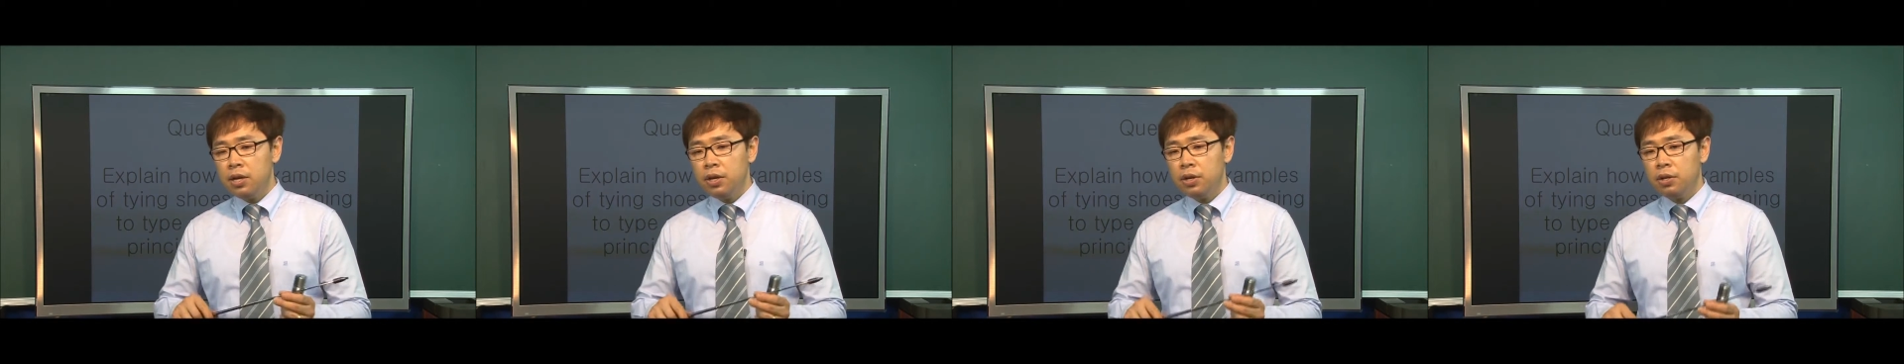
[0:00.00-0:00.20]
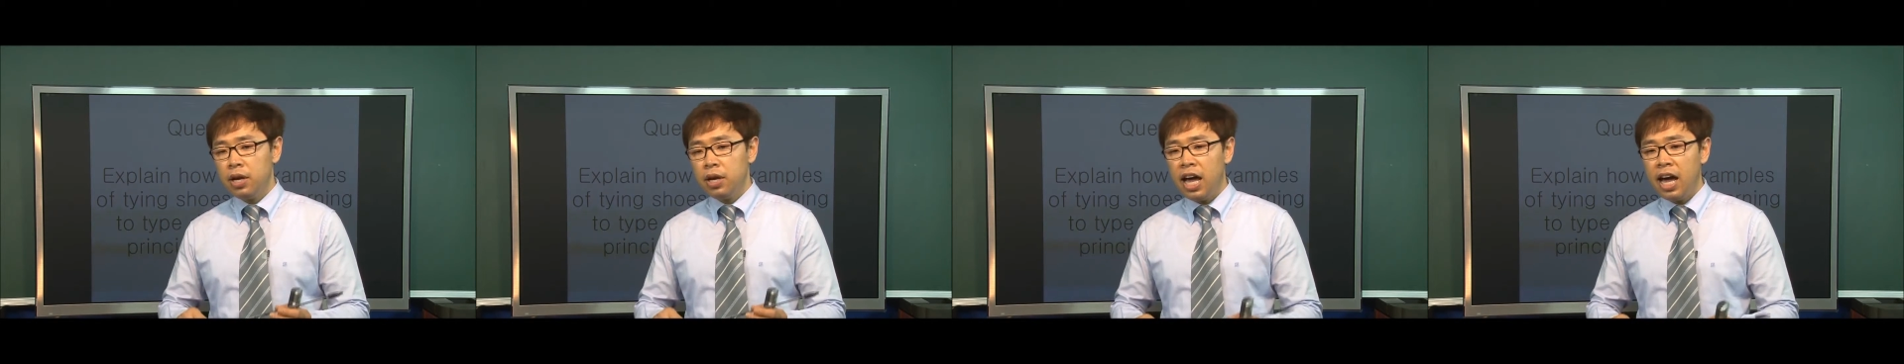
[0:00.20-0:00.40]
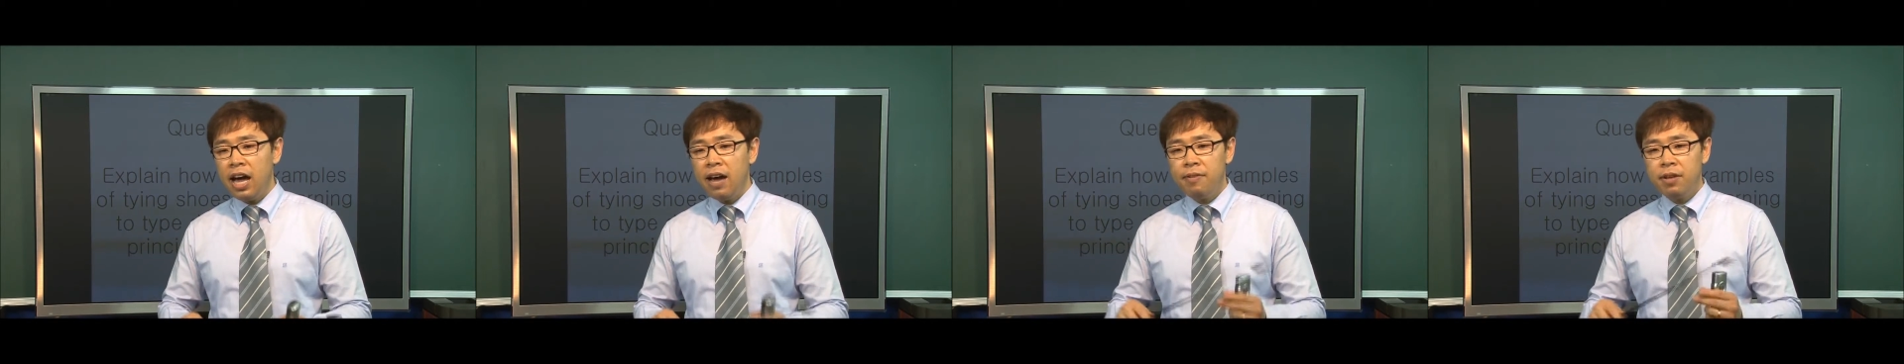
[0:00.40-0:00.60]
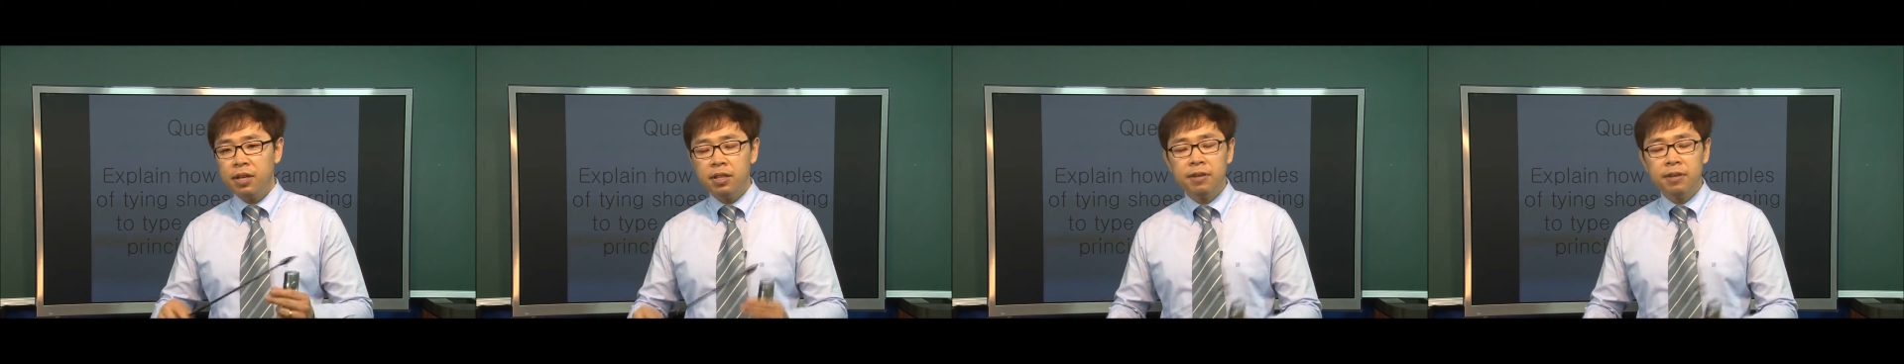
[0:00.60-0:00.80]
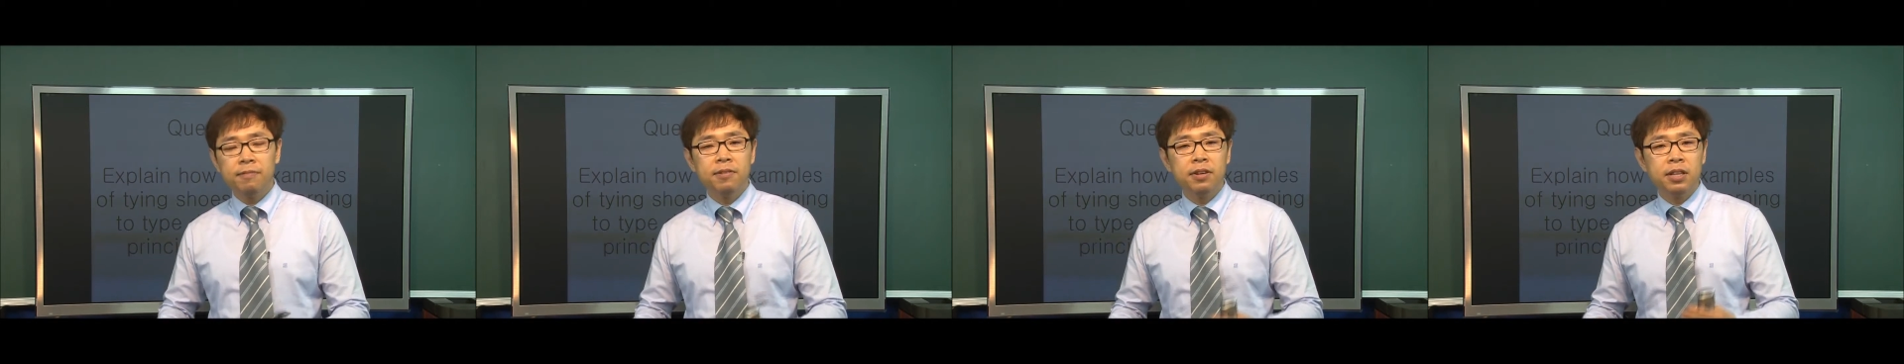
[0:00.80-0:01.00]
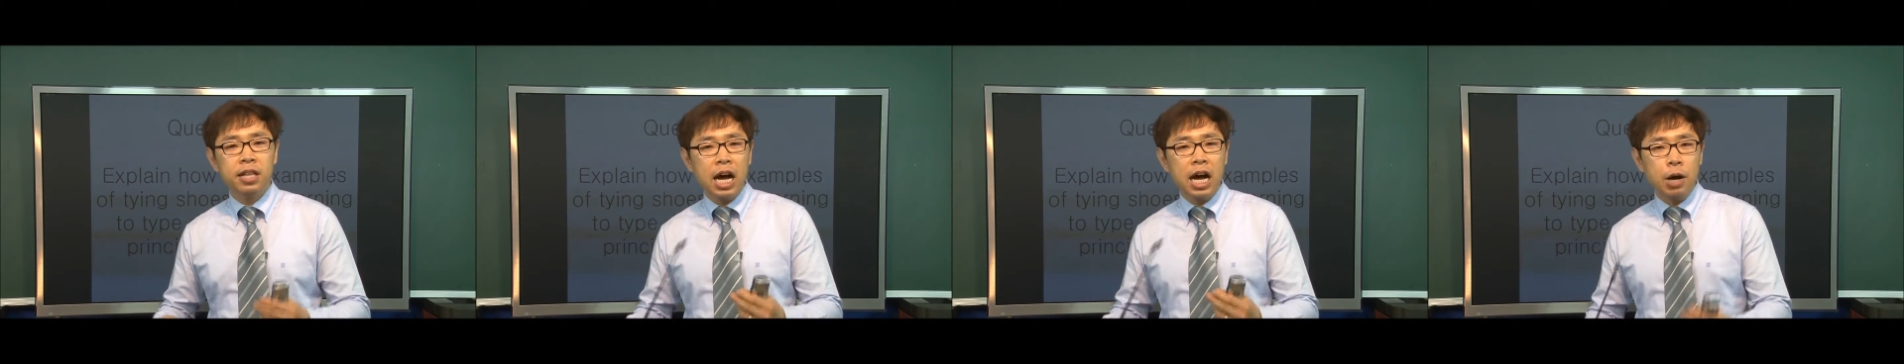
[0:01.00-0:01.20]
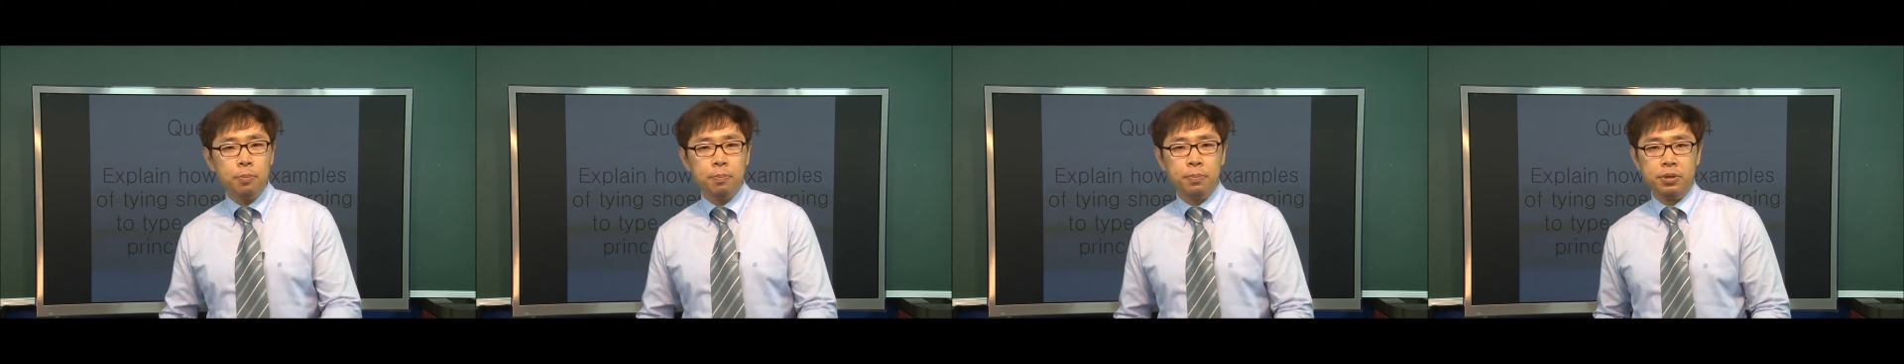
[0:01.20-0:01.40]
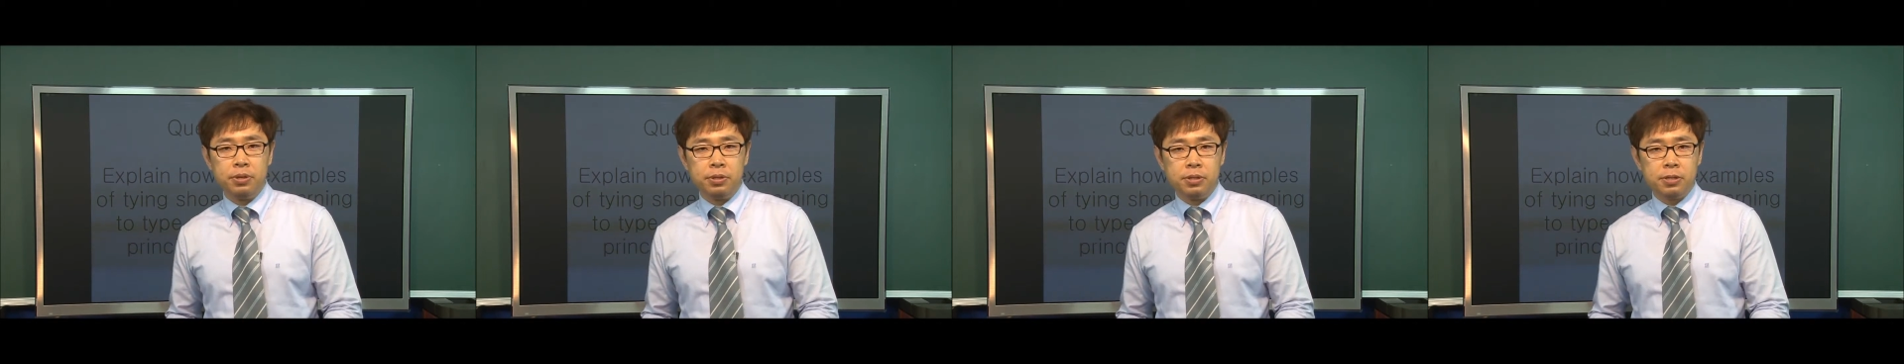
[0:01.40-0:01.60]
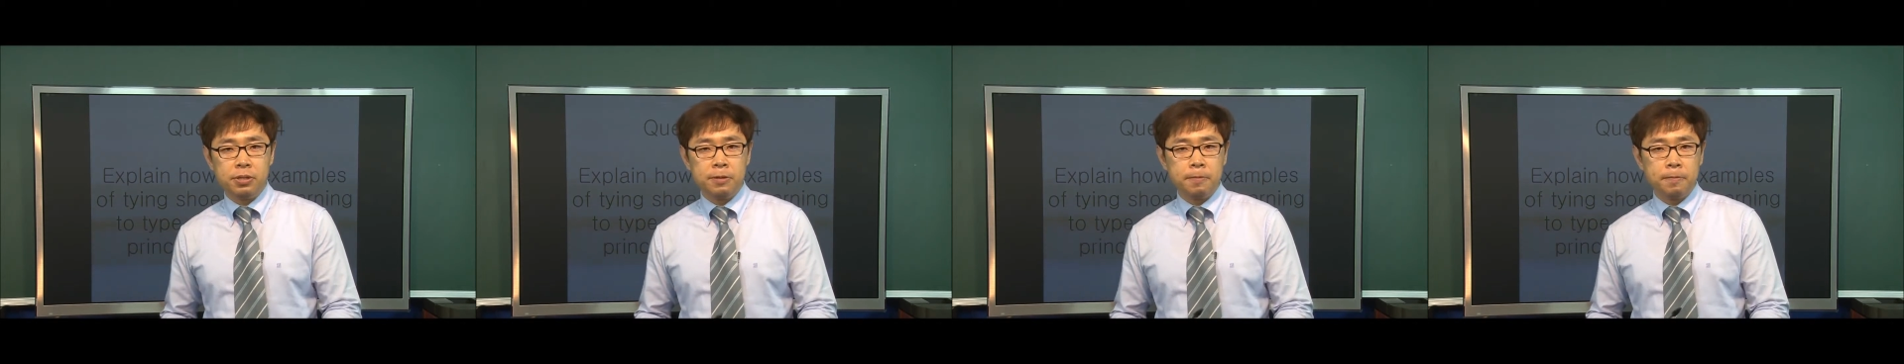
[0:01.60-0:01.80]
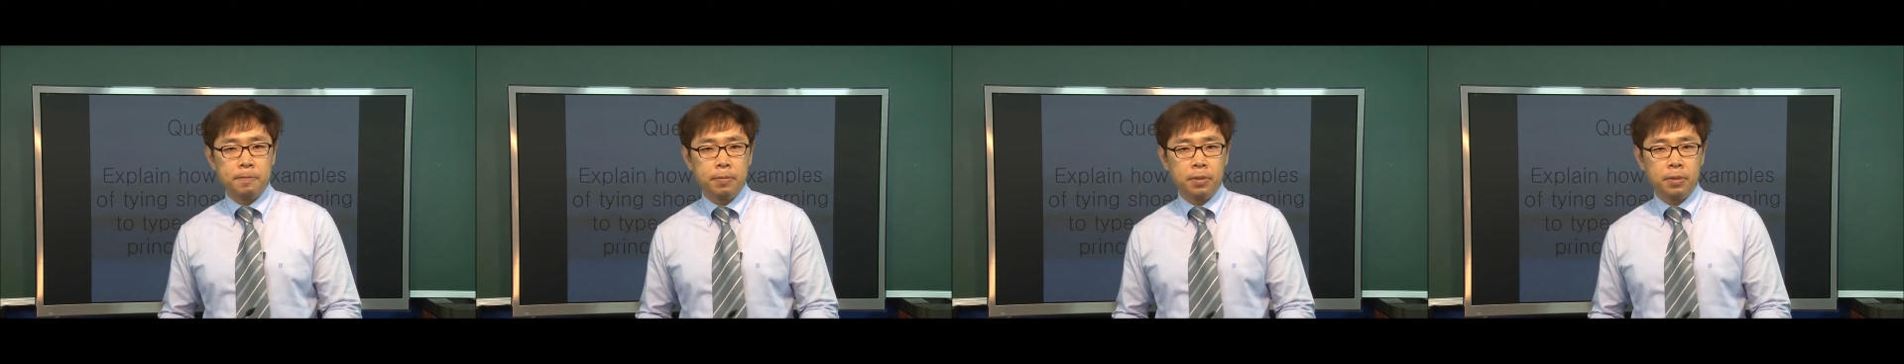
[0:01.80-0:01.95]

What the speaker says: having different outputs.